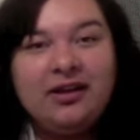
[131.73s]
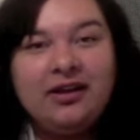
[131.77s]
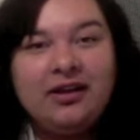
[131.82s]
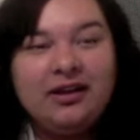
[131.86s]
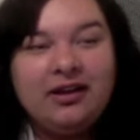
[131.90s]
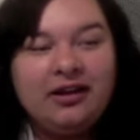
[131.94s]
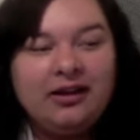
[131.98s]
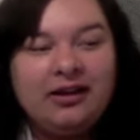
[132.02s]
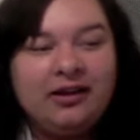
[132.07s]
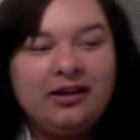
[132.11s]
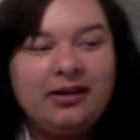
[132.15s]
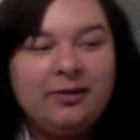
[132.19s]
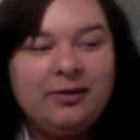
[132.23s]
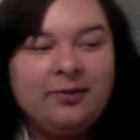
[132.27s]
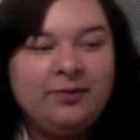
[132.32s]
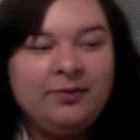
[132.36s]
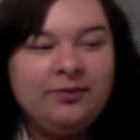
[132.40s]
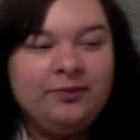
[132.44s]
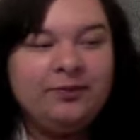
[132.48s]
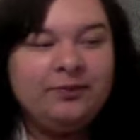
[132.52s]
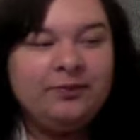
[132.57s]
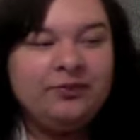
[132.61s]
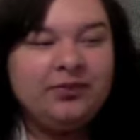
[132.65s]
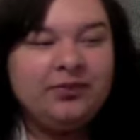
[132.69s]

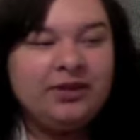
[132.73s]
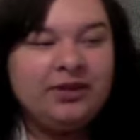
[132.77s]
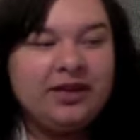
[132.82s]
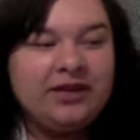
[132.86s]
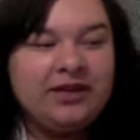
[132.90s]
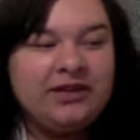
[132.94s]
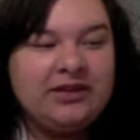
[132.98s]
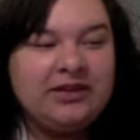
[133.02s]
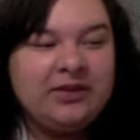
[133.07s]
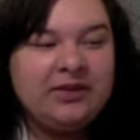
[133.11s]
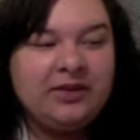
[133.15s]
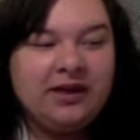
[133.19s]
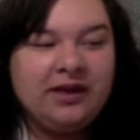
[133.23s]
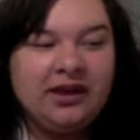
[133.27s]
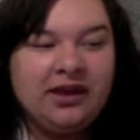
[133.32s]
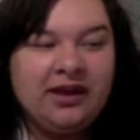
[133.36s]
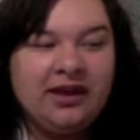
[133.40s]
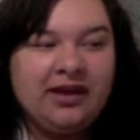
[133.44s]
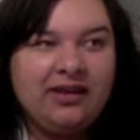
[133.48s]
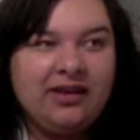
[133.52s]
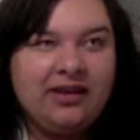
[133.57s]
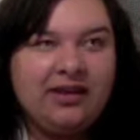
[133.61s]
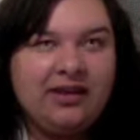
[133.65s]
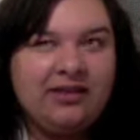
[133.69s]
Um, but that's okay,
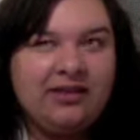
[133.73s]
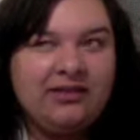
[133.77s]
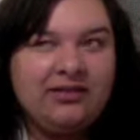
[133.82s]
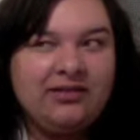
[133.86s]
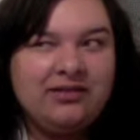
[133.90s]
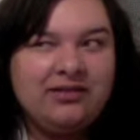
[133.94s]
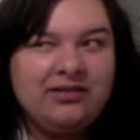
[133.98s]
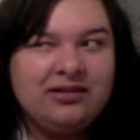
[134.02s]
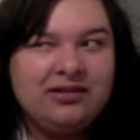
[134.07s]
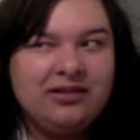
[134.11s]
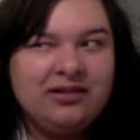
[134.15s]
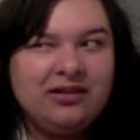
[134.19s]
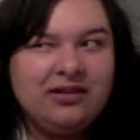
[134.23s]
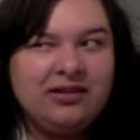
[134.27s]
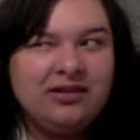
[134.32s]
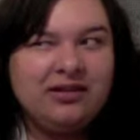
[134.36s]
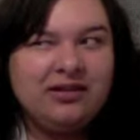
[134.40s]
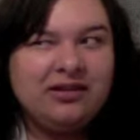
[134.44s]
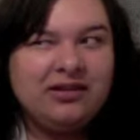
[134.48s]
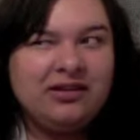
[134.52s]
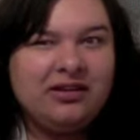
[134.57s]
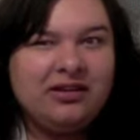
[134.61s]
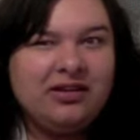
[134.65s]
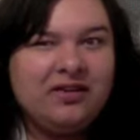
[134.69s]
I guess.
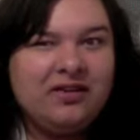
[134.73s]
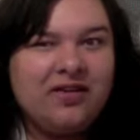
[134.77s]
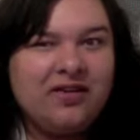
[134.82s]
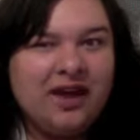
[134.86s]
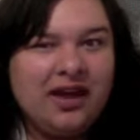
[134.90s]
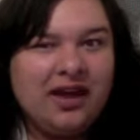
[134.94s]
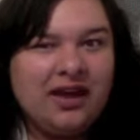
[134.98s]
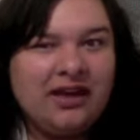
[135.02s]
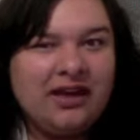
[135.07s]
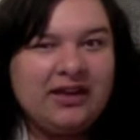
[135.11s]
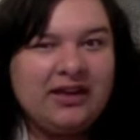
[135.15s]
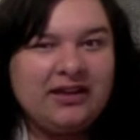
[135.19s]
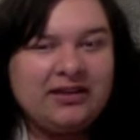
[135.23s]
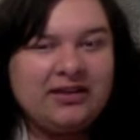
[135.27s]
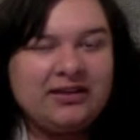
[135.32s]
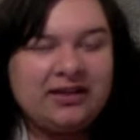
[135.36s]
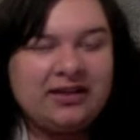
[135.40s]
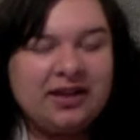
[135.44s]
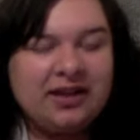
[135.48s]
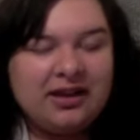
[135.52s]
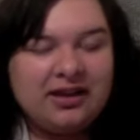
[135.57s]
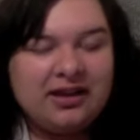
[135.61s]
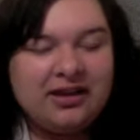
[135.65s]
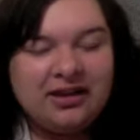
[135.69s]
The device,
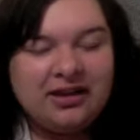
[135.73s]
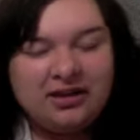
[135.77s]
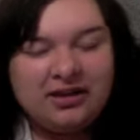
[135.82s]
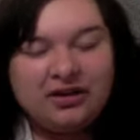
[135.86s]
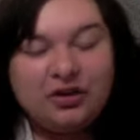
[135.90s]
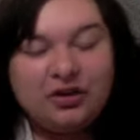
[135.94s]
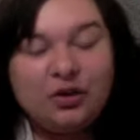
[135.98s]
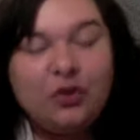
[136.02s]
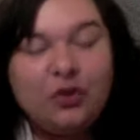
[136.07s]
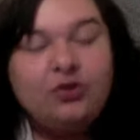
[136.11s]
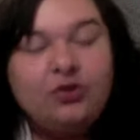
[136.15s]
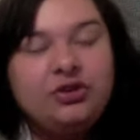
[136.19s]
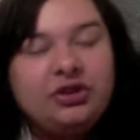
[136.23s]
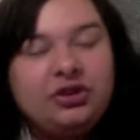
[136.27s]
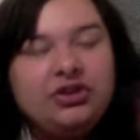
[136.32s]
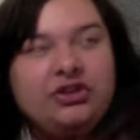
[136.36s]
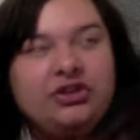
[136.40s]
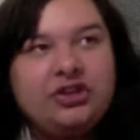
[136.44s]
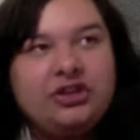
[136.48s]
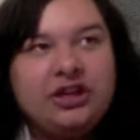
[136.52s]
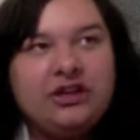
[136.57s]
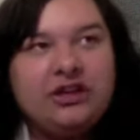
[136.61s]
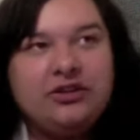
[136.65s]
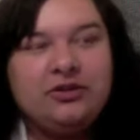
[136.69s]
I, I Google
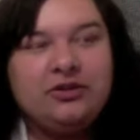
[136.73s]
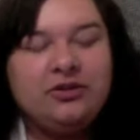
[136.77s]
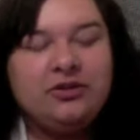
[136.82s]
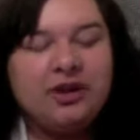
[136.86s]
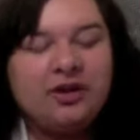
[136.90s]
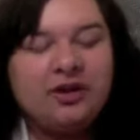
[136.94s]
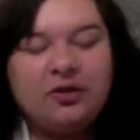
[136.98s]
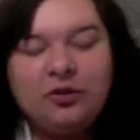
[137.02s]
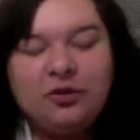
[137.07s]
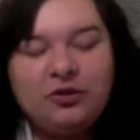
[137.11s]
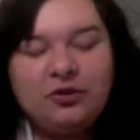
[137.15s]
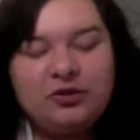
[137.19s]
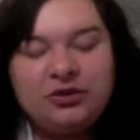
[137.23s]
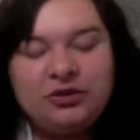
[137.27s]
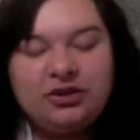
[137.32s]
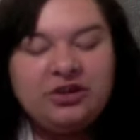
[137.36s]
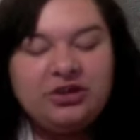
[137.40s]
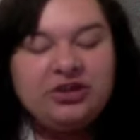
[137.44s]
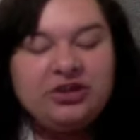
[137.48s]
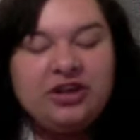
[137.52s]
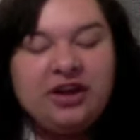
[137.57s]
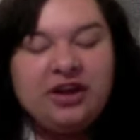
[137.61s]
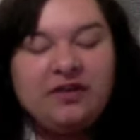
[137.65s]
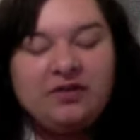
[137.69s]
search that too. I Google
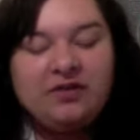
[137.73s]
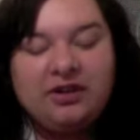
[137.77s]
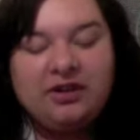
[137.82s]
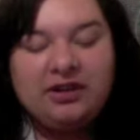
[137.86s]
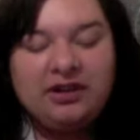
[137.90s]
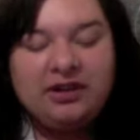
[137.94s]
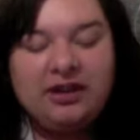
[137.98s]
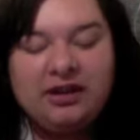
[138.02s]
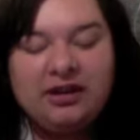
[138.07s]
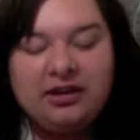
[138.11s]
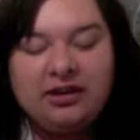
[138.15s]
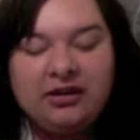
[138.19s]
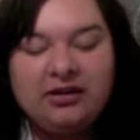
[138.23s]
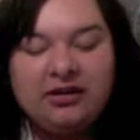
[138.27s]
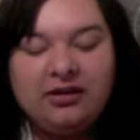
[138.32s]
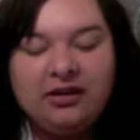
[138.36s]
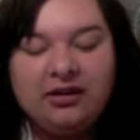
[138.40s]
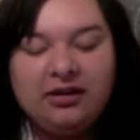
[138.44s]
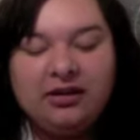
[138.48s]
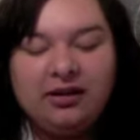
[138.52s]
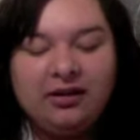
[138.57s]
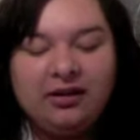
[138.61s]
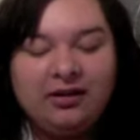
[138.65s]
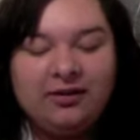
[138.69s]
search everything.
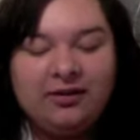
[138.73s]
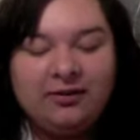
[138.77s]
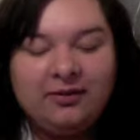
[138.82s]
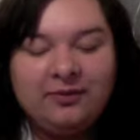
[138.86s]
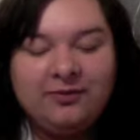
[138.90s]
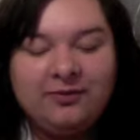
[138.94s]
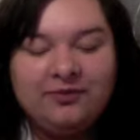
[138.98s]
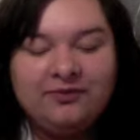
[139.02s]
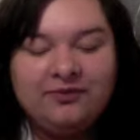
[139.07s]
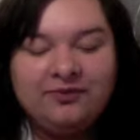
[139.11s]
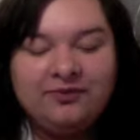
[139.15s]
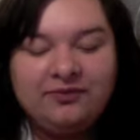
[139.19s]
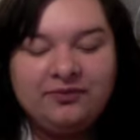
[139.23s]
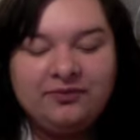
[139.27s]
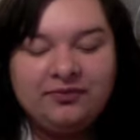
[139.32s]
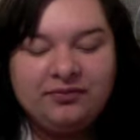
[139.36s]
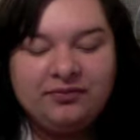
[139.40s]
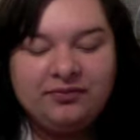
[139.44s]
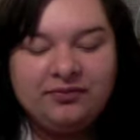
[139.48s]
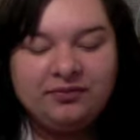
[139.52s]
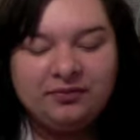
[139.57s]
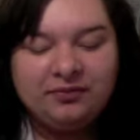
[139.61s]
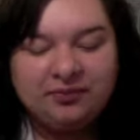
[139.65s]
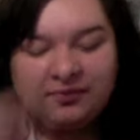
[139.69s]
Um,
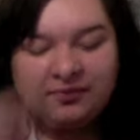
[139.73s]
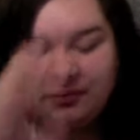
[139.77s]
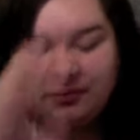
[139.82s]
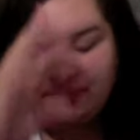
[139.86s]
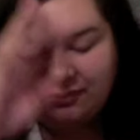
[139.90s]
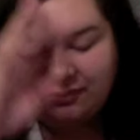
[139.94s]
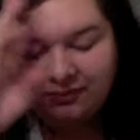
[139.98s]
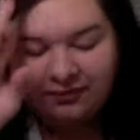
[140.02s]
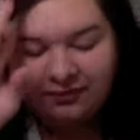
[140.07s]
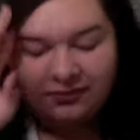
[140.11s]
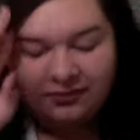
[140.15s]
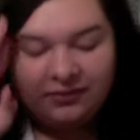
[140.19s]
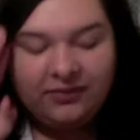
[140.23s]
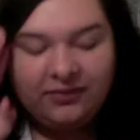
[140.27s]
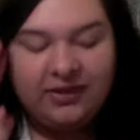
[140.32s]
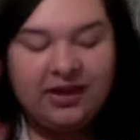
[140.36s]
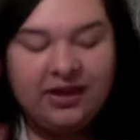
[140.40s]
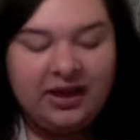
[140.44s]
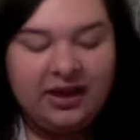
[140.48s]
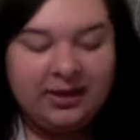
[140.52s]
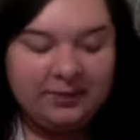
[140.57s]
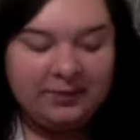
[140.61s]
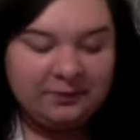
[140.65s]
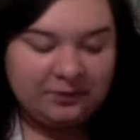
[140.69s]

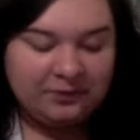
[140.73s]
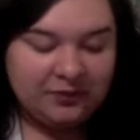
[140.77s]
yeah.